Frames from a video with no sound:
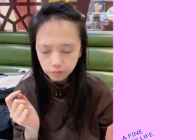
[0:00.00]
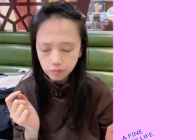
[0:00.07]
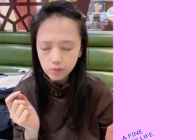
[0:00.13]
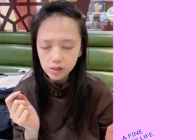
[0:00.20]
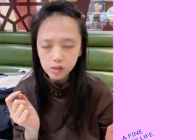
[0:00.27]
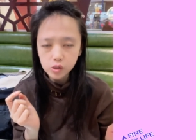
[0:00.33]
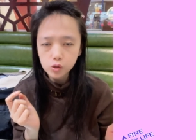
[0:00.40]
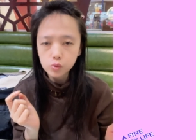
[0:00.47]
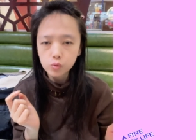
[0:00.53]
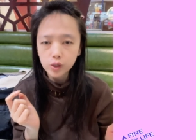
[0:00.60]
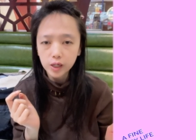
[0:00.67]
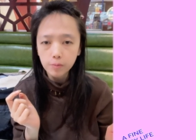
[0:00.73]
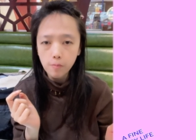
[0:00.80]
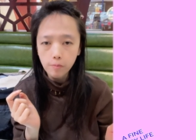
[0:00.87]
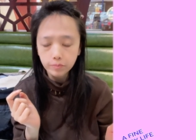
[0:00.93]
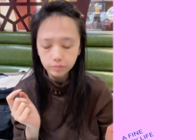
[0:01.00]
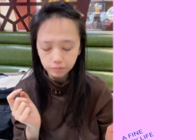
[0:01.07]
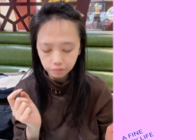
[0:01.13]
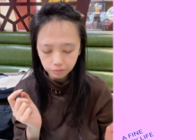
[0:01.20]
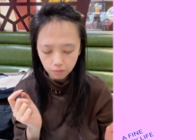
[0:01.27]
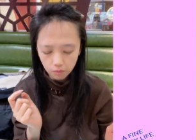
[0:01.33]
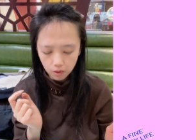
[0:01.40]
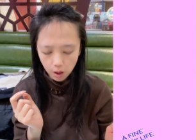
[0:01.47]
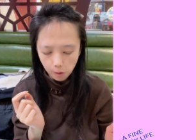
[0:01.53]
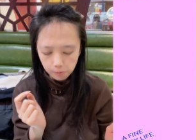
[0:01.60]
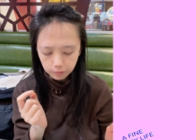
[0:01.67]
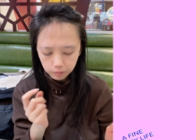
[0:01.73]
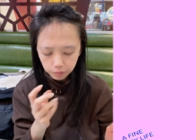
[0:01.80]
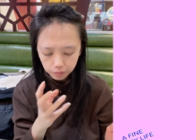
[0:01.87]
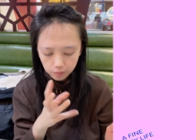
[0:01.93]
It's sweet.
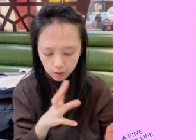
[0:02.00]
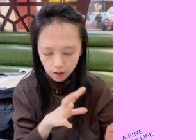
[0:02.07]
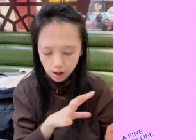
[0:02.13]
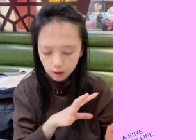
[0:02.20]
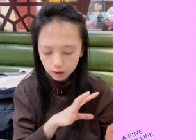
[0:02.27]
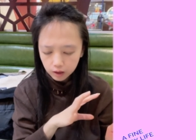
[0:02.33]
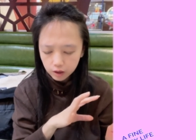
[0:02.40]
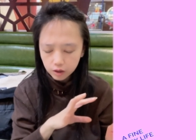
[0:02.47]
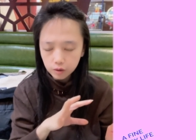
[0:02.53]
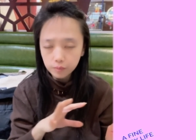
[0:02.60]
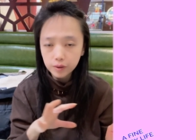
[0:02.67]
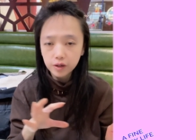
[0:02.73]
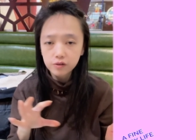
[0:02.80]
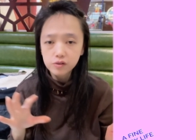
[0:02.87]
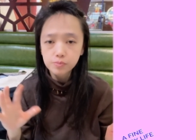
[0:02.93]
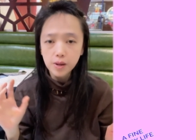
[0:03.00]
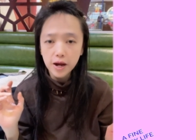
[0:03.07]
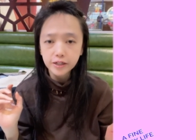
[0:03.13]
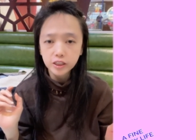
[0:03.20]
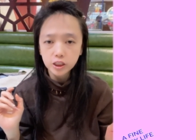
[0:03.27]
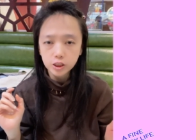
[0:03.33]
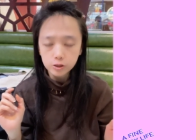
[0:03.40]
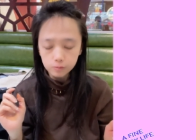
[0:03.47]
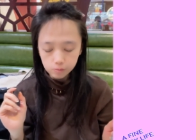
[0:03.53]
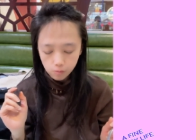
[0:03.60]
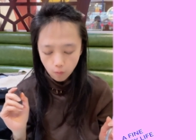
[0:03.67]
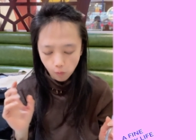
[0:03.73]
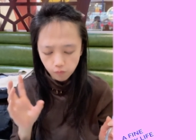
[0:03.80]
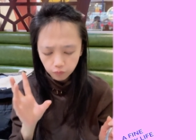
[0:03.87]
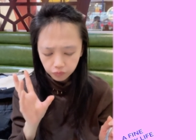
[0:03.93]
A little bit of spice.
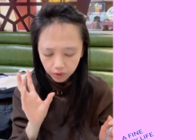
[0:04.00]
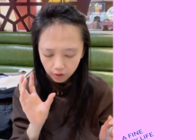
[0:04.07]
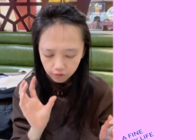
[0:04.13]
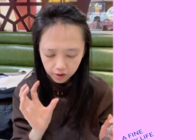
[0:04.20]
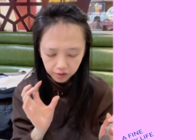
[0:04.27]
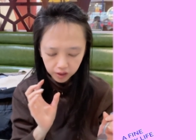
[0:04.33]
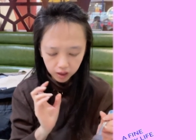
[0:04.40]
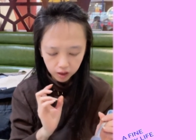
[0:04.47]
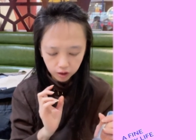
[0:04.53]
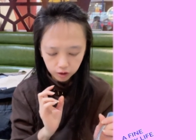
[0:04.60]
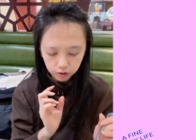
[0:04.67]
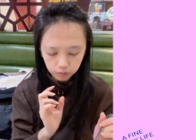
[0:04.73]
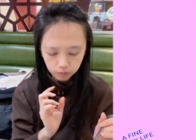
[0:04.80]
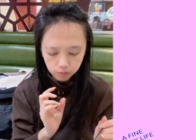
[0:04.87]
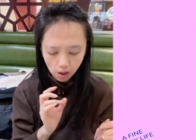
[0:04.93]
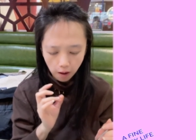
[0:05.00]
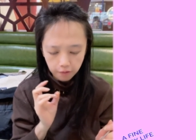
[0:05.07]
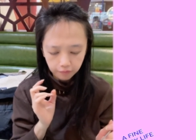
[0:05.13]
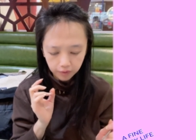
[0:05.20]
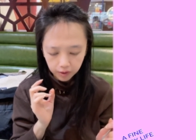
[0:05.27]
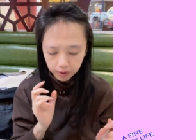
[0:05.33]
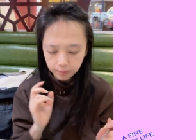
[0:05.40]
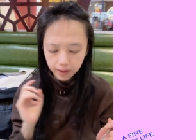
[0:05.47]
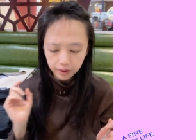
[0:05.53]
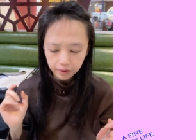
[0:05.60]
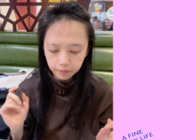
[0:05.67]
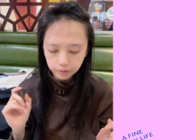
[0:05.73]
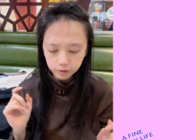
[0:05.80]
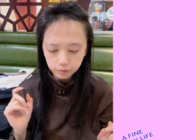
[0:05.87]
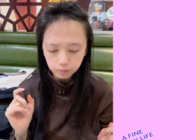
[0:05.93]
Very little. Very
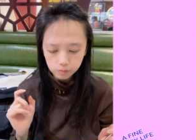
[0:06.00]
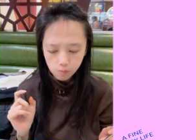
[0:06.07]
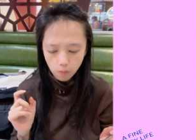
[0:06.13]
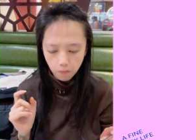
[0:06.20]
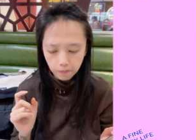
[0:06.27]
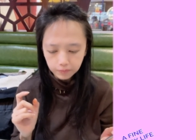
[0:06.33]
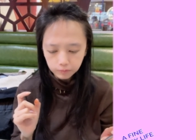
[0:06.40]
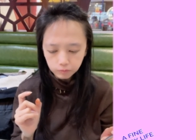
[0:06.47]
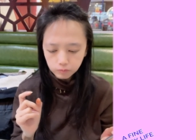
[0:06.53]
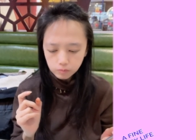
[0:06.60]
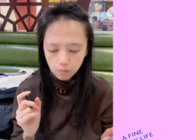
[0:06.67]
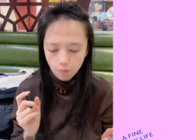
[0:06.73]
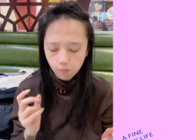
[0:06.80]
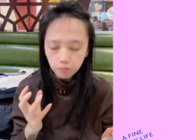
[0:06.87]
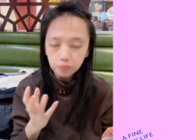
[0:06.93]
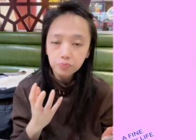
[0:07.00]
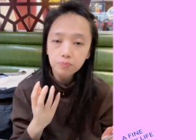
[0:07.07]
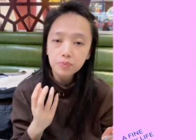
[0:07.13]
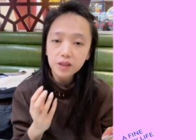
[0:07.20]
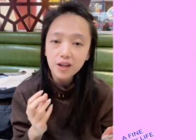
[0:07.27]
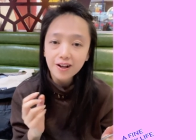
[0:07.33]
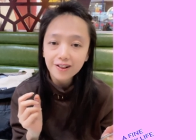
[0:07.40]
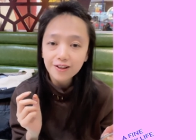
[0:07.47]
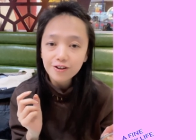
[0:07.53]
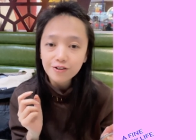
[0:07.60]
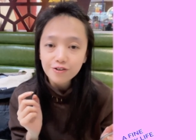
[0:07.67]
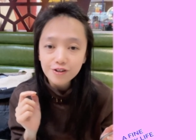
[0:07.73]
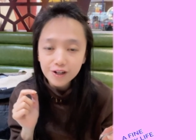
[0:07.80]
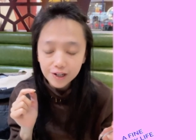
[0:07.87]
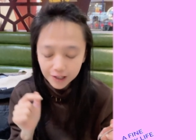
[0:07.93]
bearable. But that little
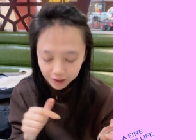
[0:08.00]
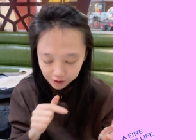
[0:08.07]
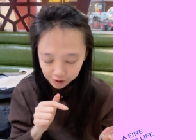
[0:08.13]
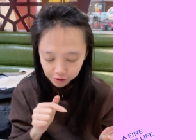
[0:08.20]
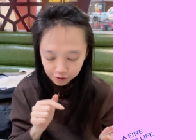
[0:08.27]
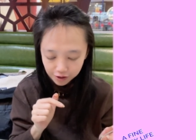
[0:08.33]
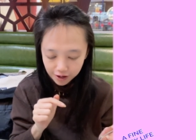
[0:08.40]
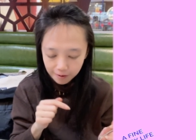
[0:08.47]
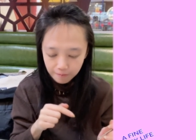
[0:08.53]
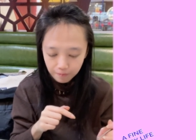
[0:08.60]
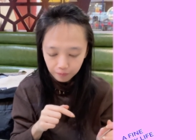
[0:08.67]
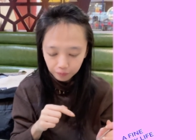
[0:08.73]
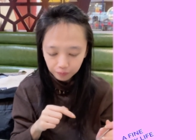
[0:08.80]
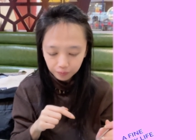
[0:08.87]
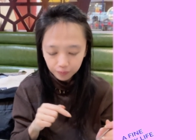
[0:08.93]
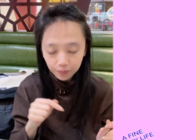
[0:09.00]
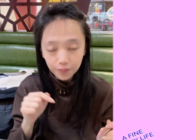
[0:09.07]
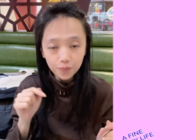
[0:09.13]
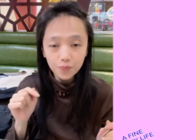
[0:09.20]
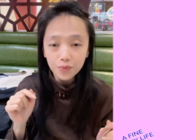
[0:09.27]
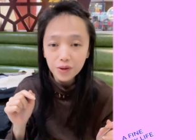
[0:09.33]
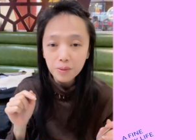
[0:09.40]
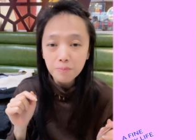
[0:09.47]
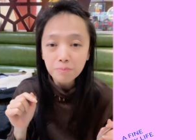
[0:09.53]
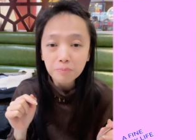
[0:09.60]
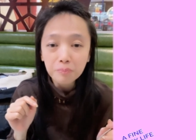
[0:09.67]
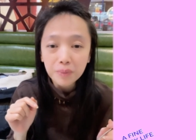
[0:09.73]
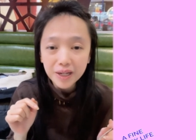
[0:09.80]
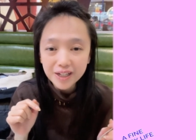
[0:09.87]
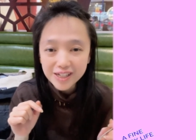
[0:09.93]
kick to it
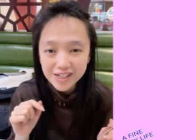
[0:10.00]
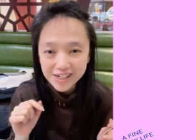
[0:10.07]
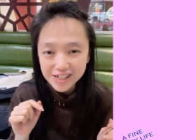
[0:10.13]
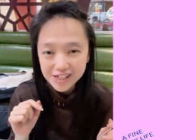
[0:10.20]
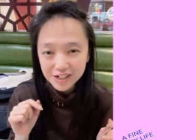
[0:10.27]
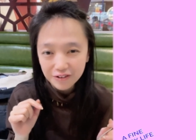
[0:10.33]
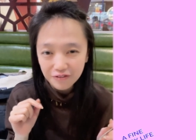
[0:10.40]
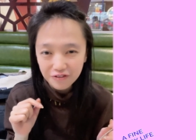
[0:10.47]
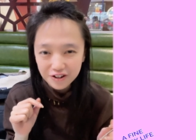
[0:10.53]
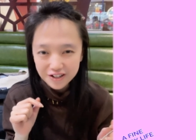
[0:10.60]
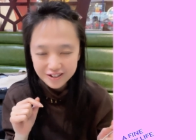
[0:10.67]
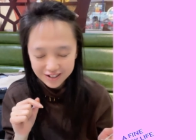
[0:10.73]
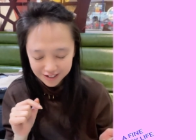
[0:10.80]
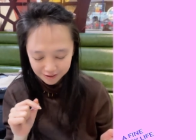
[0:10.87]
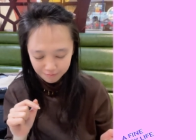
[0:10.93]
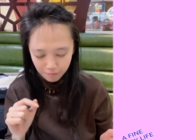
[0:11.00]
makes a difference.